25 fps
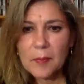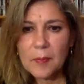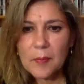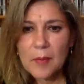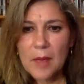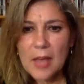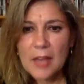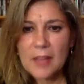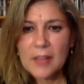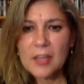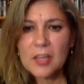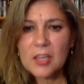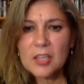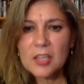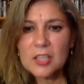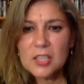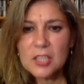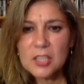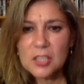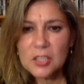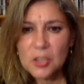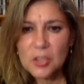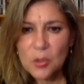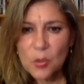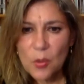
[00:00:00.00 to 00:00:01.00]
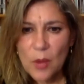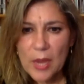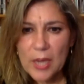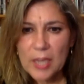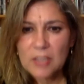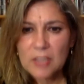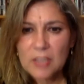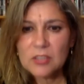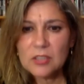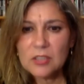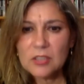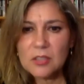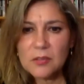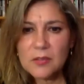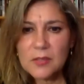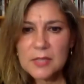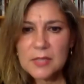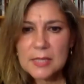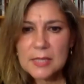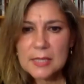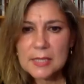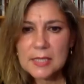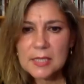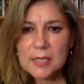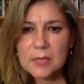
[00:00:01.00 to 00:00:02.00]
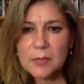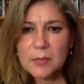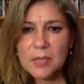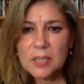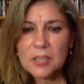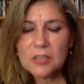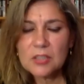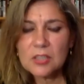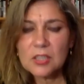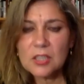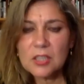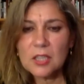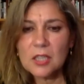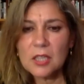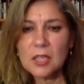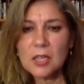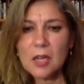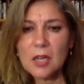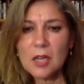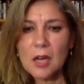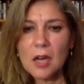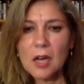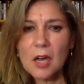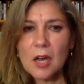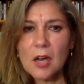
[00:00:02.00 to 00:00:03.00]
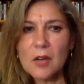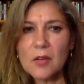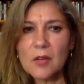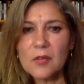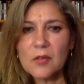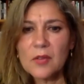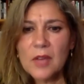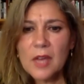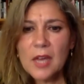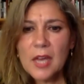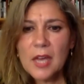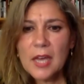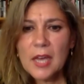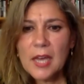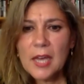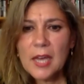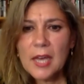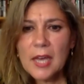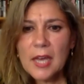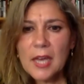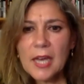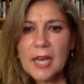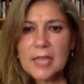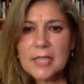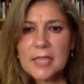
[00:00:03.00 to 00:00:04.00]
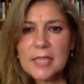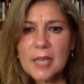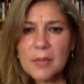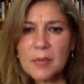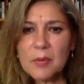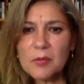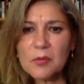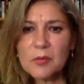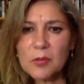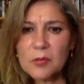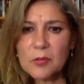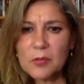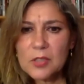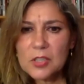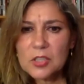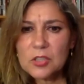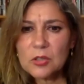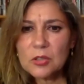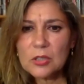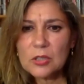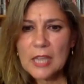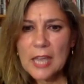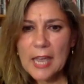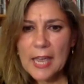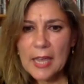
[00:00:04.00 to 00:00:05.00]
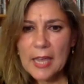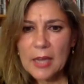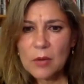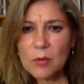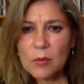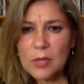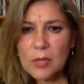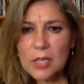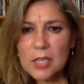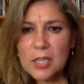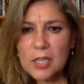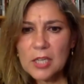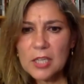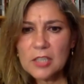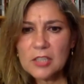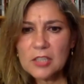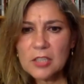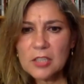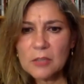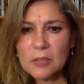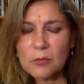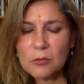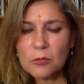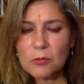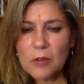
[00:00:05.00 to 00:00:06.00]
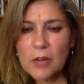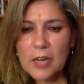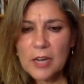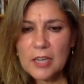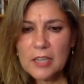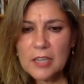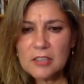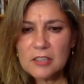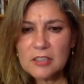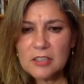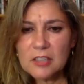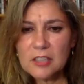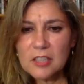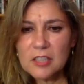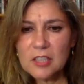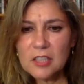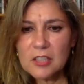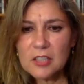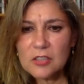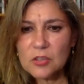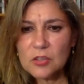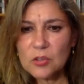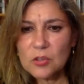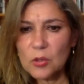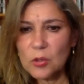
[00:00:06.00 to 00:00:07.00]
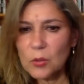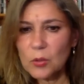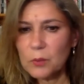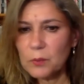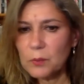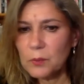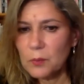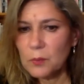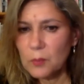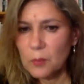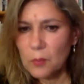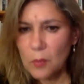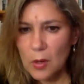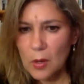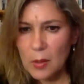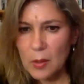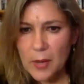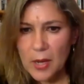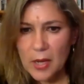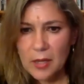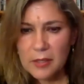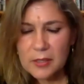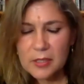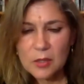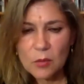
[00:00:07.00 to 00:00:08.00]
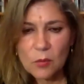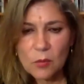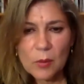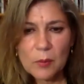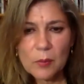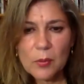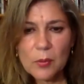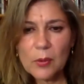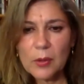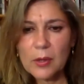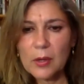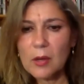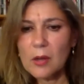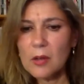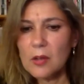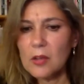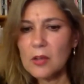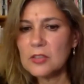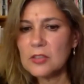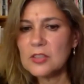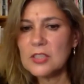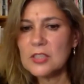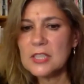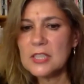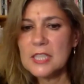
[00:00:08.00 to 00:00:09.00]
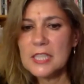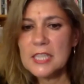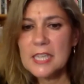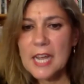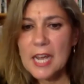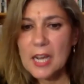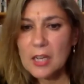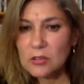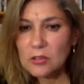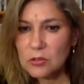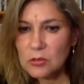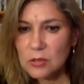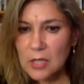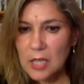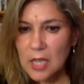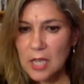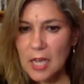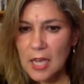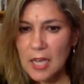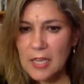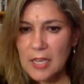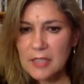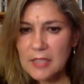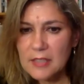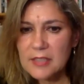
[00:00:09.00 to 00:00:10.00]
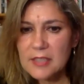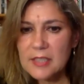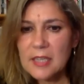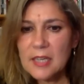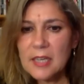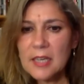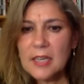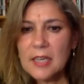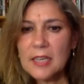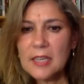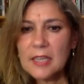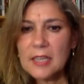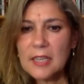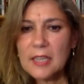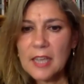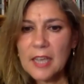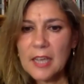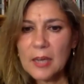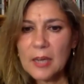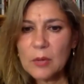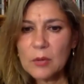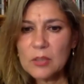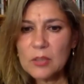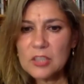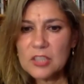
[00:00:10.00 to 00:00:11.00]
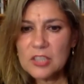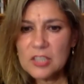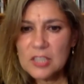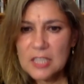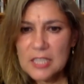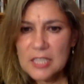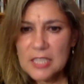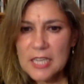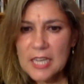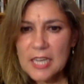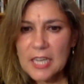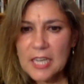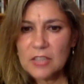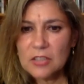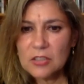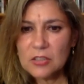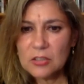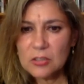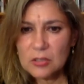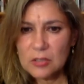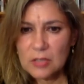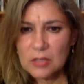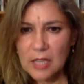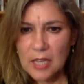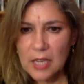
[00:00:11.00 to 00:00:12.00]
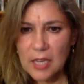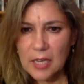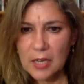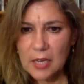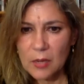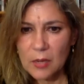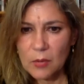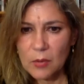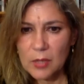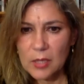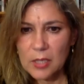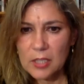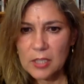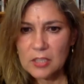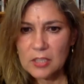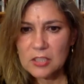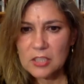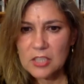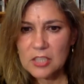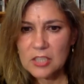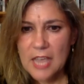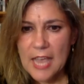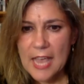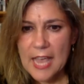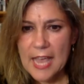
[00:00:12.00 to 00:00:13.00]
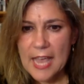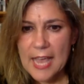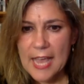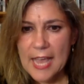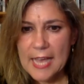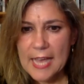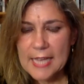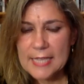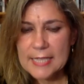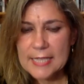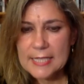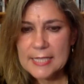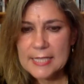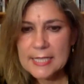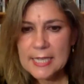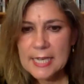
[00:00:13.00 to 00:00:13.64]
and the continuation of the suspicion of a type of official language and phrases, or what Barthes at one point calls a denaturalized language, denatured language. And